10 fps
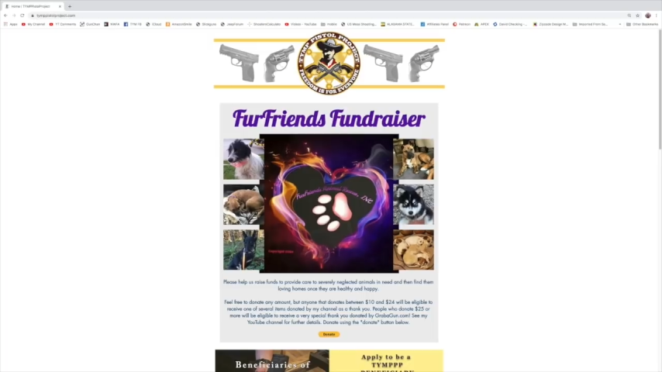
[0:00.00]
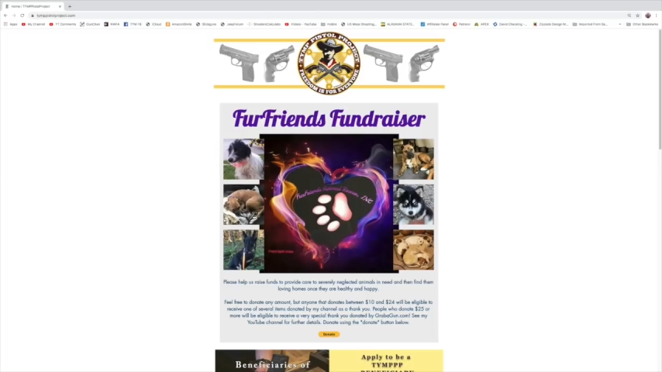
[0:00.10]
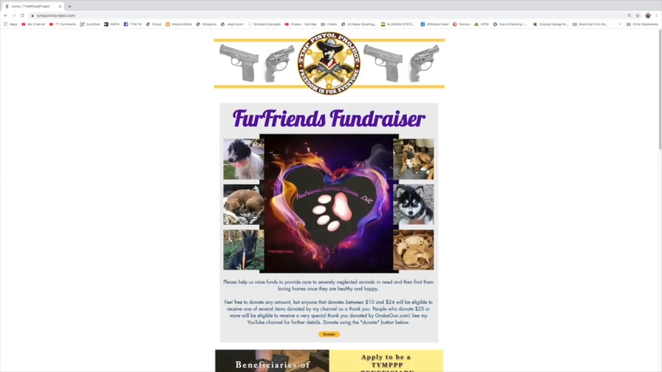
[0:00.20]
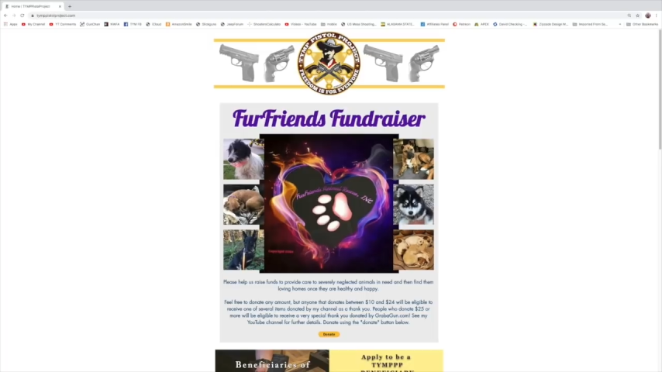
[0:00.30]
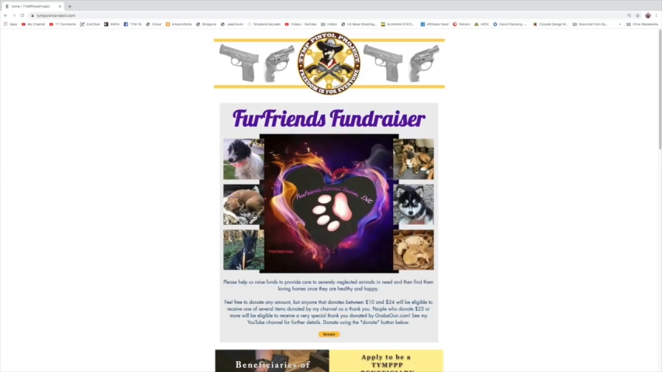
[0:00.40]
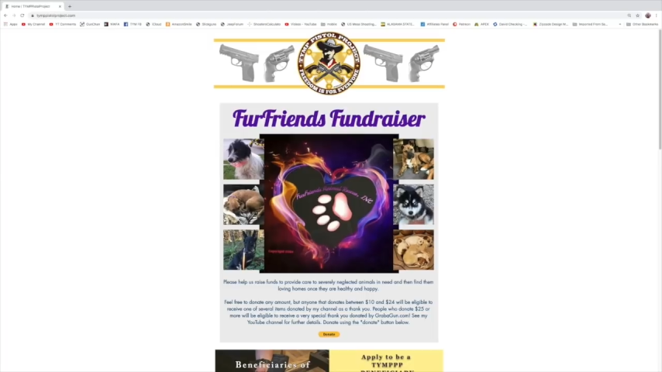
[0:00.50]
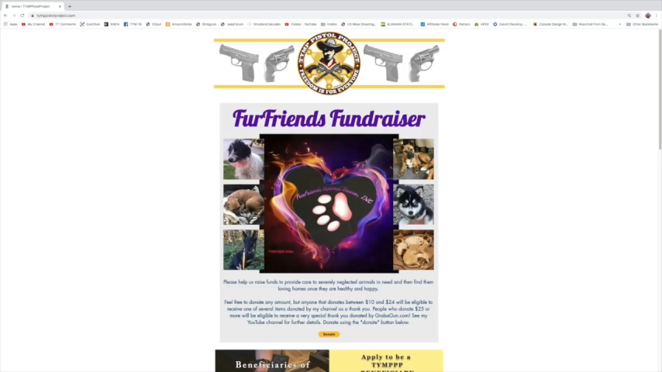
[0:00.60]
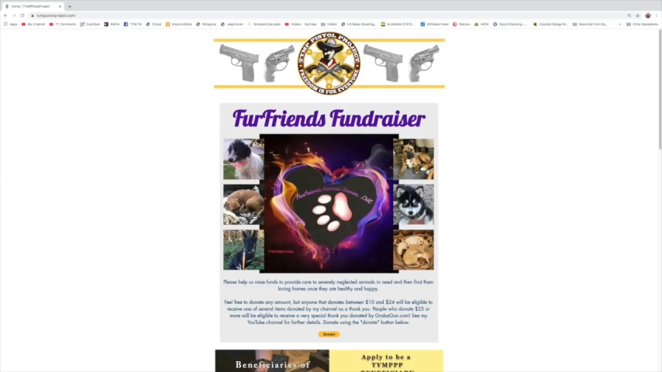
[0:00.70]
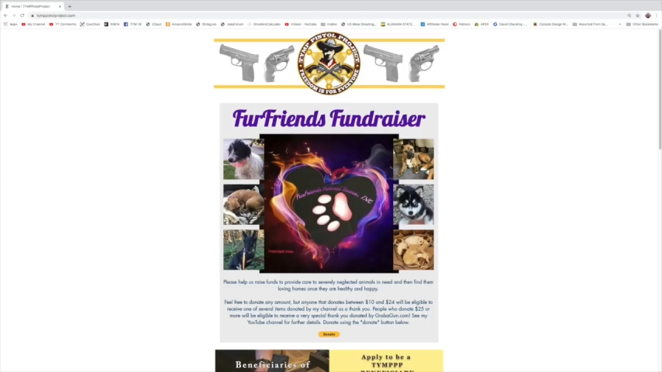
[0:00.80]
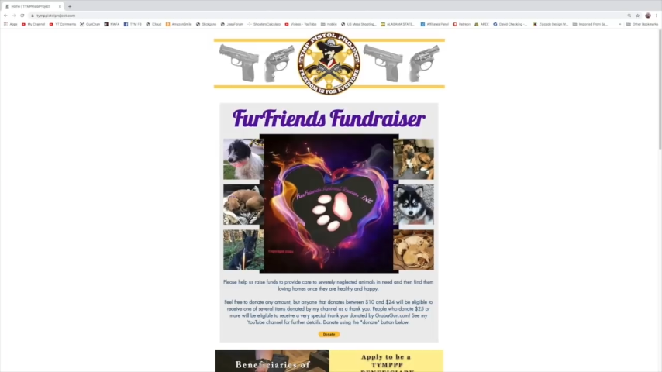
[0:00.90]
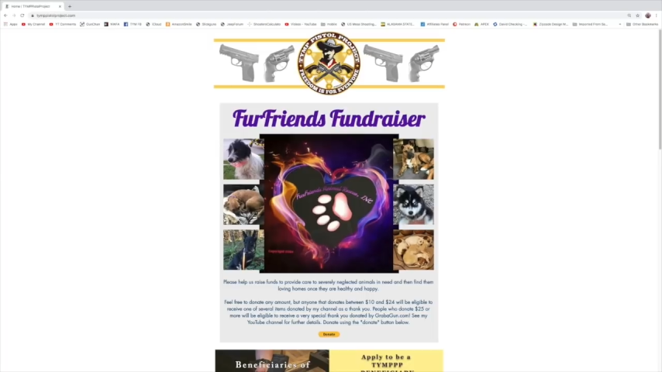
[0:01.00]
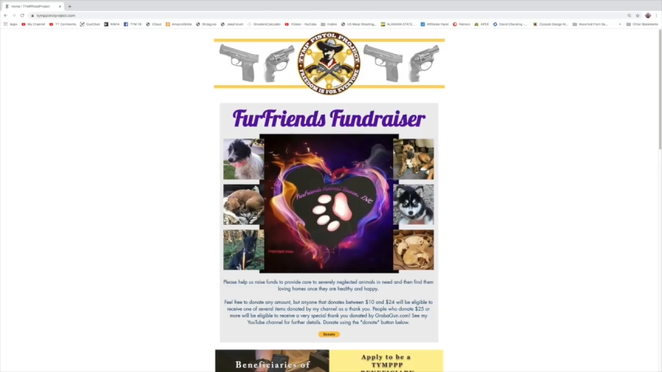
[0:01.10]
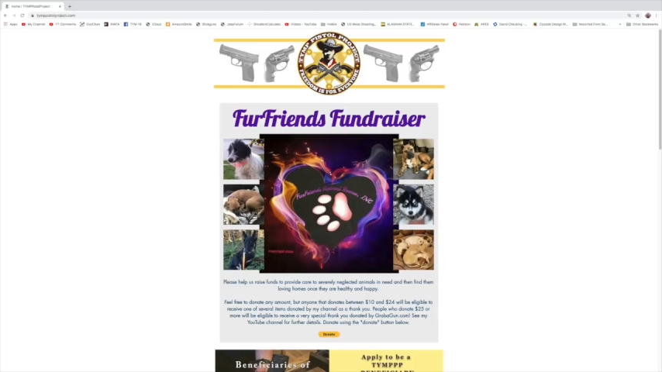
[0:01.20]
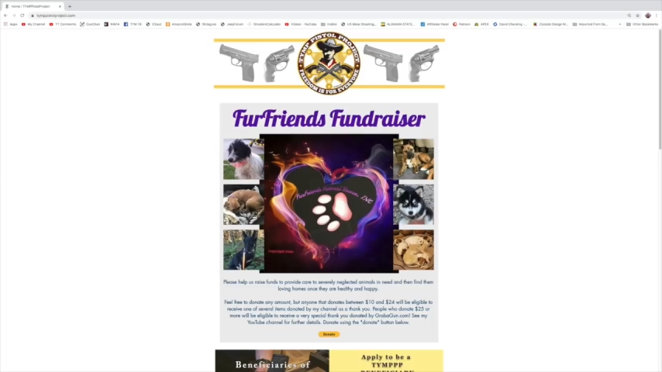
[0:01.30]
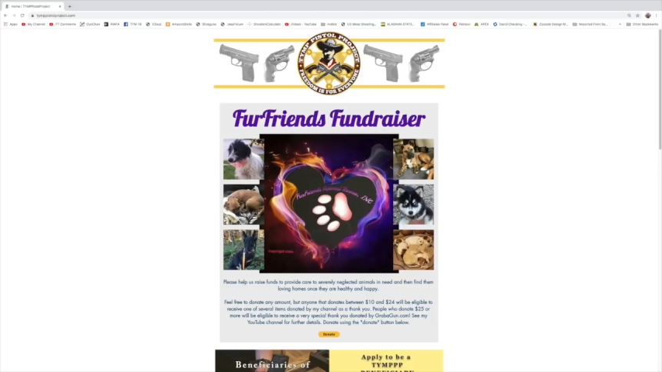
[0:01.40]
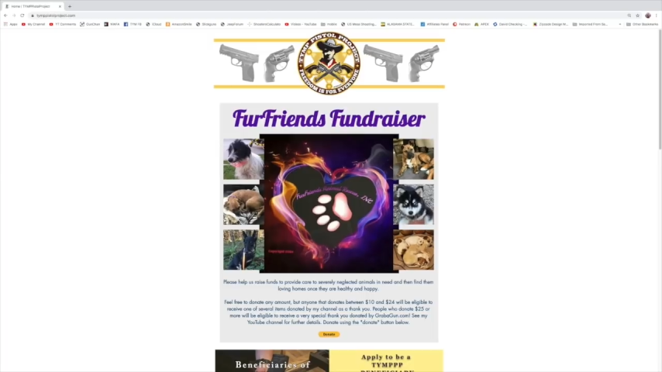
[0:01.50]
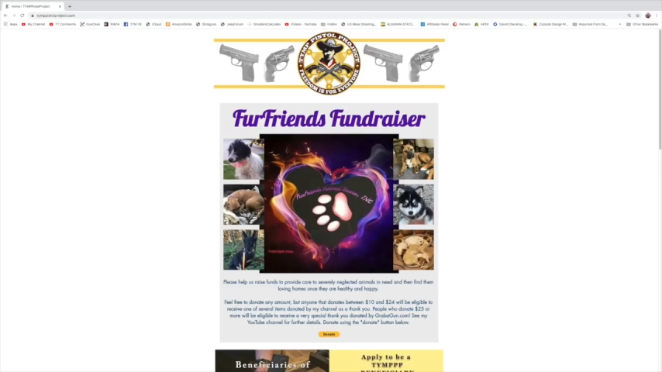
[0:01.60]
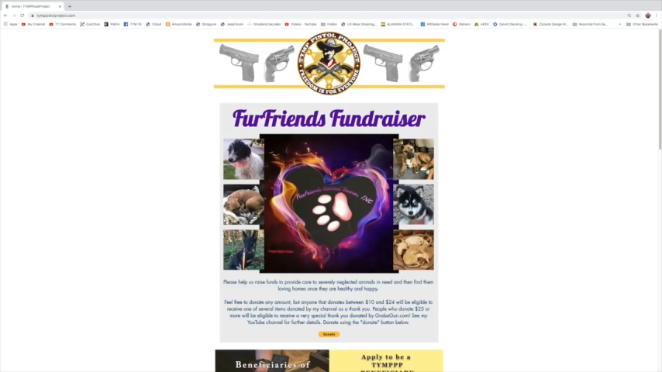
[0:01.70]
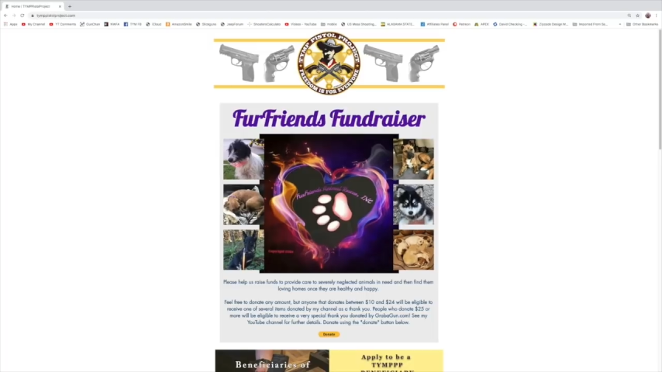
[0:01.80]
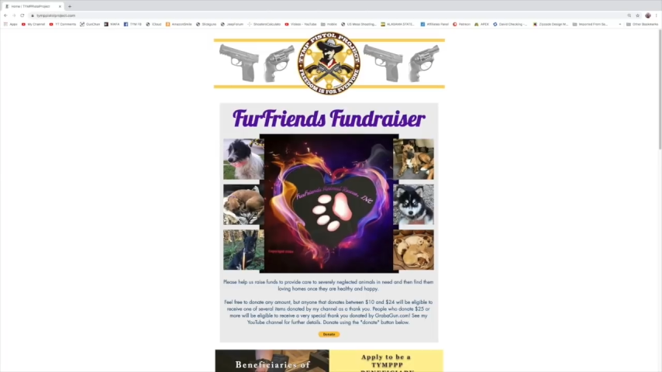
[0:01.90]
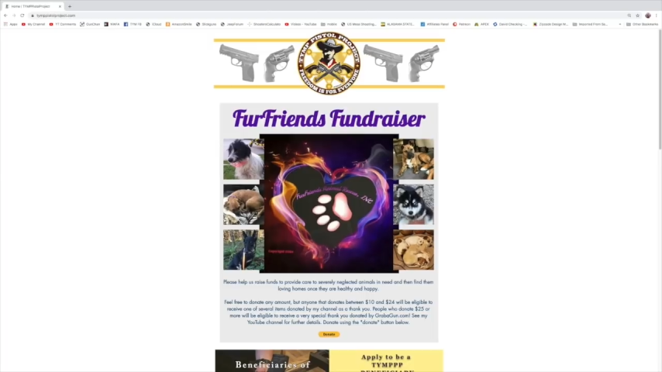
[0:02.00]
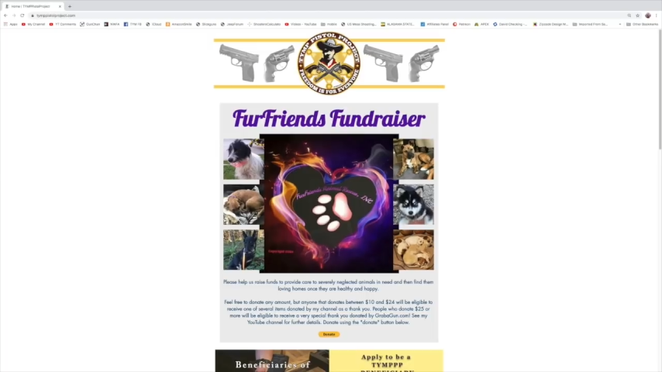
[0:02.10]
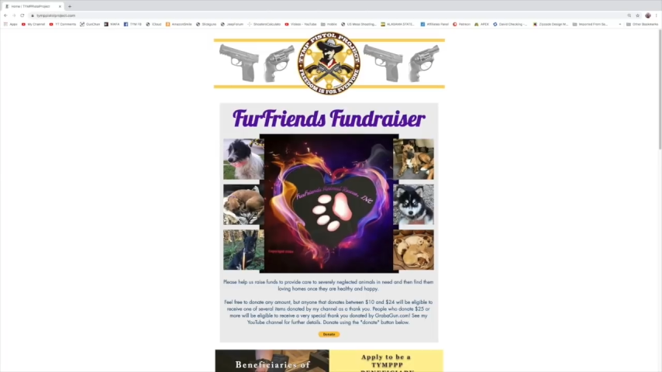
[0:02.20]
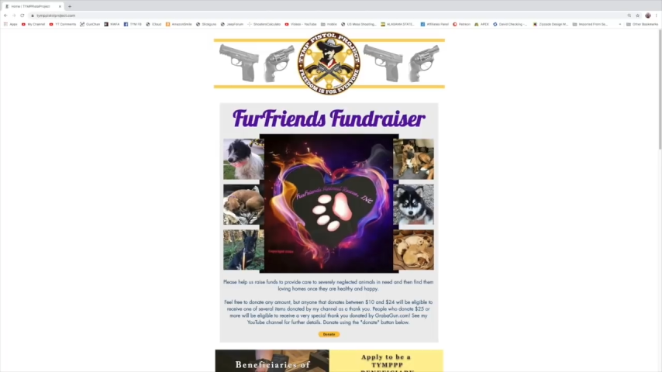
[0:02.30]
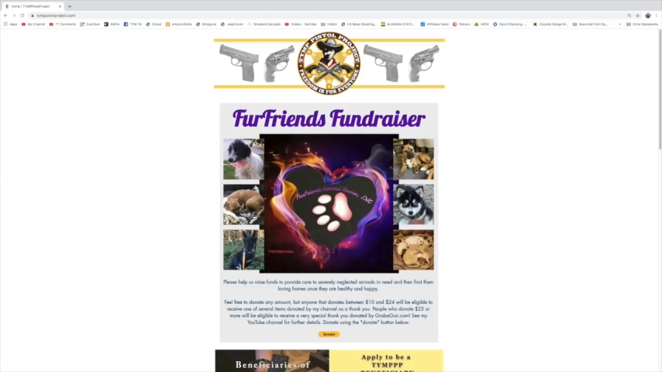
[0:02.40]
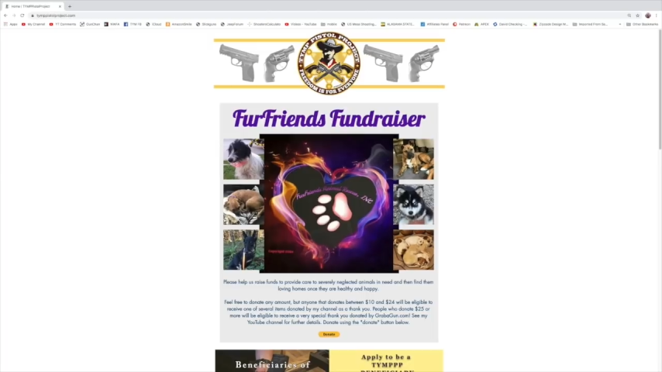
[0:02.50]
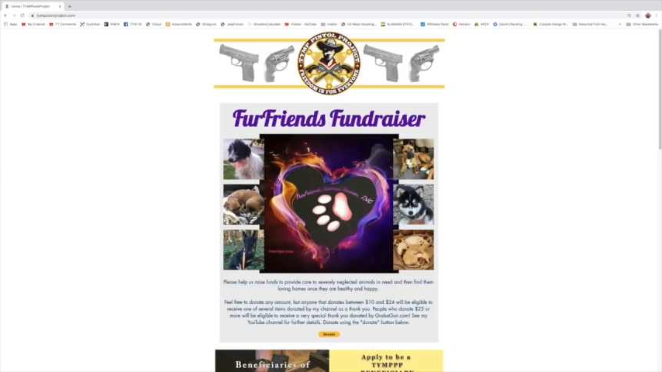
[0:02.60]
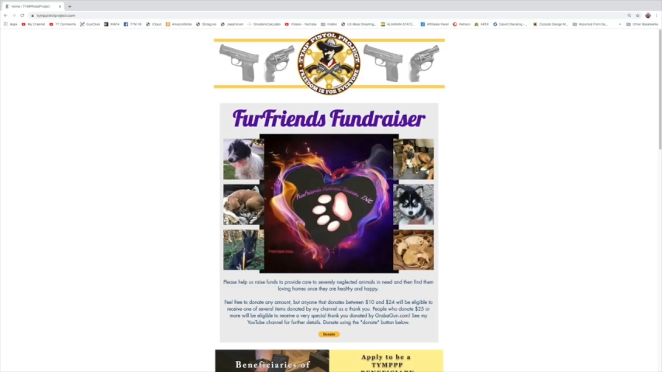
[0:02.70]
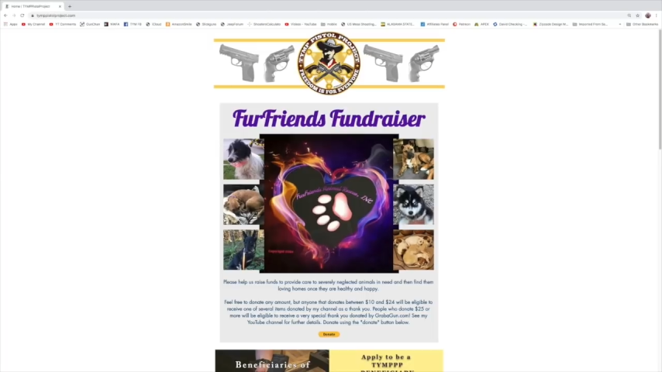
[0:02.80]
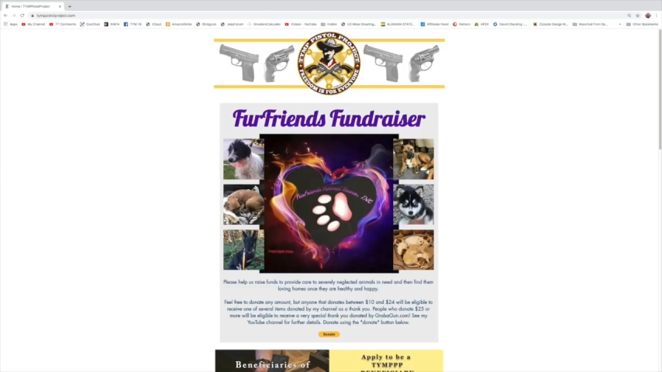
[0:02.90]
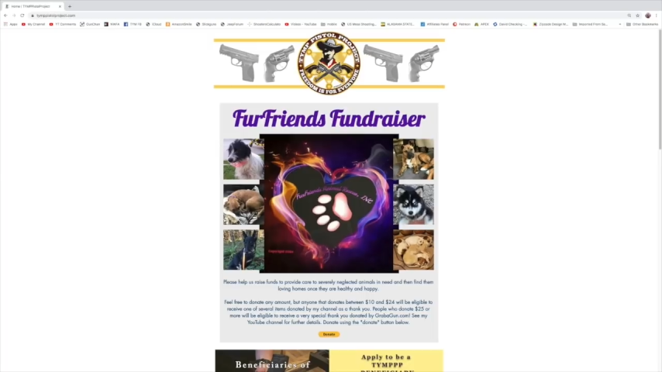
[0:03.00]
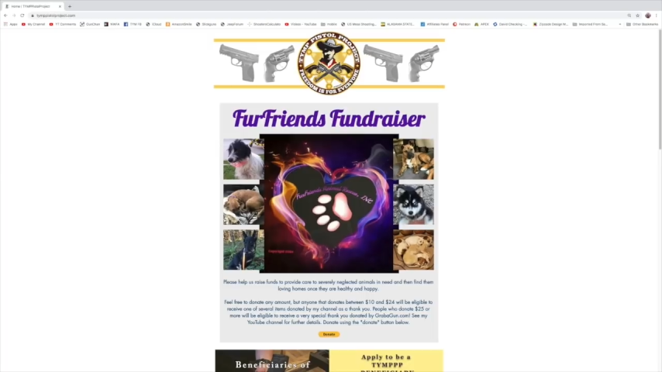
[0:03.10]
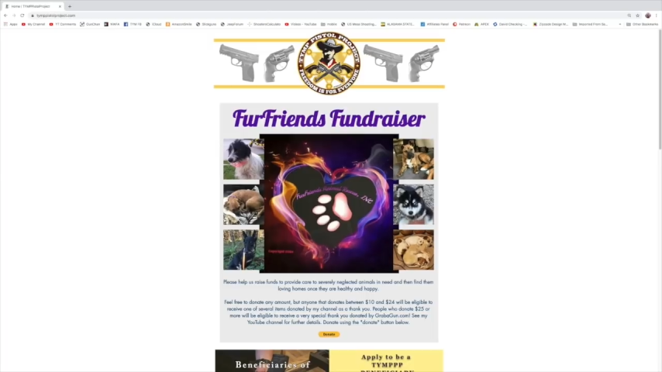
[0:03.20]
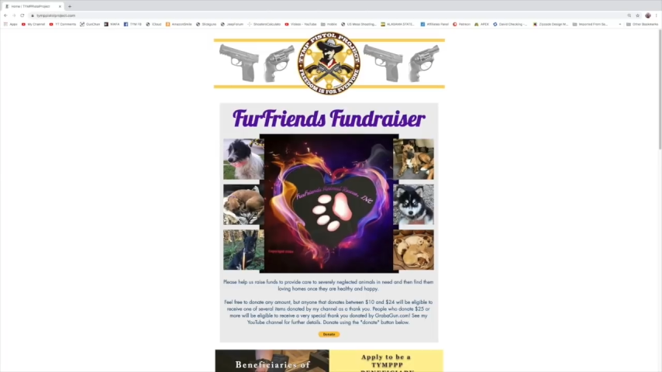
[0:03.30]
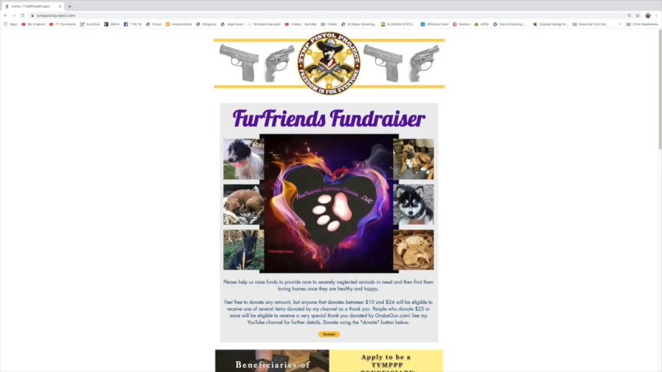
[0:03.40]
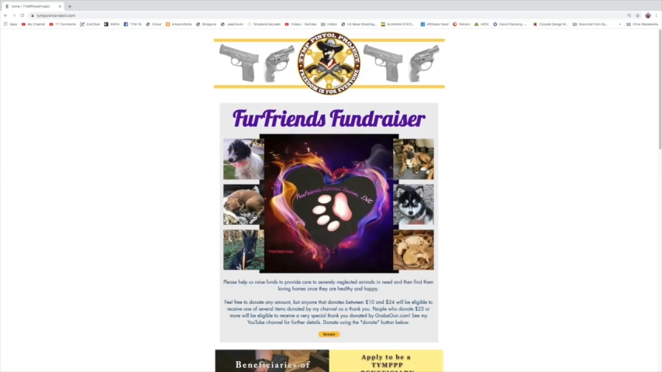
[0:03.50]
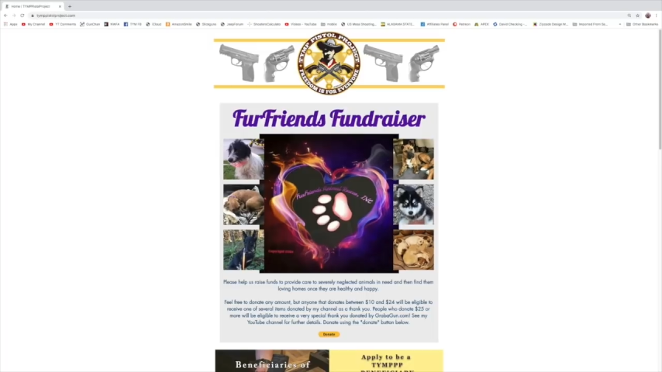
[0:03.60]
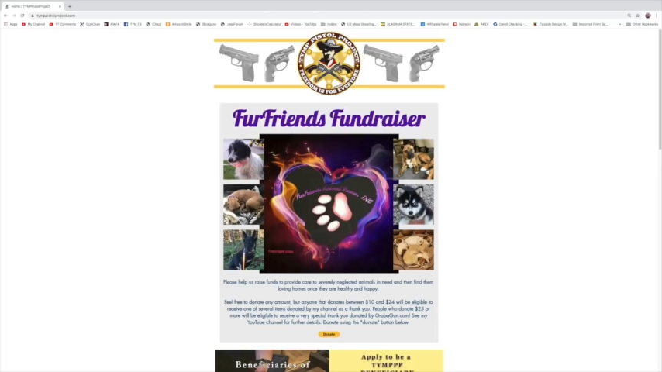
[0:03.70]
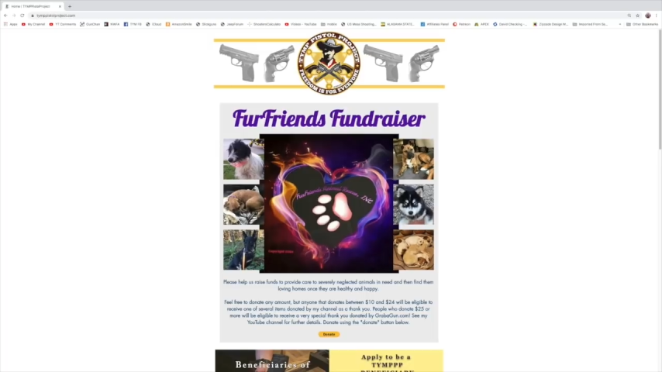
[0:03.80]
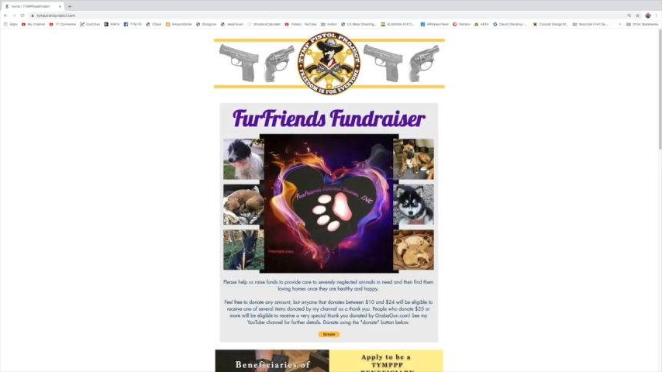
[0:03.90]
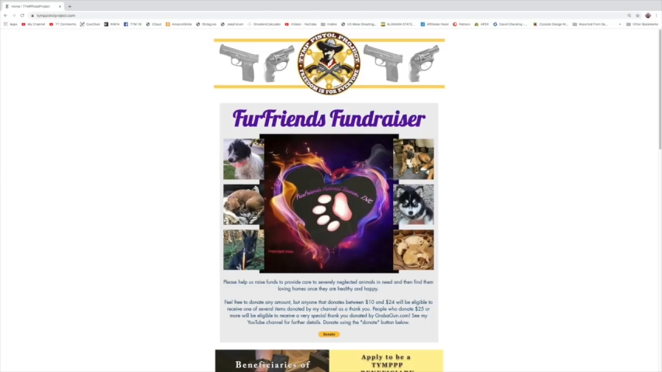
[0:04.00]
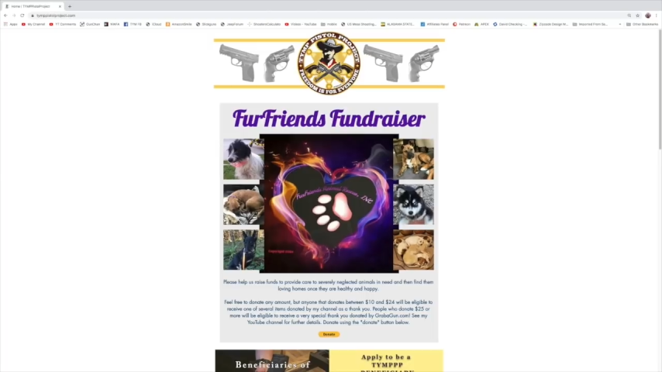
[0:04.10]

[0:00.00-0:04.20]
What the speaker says: Nobody's mouth can be seen.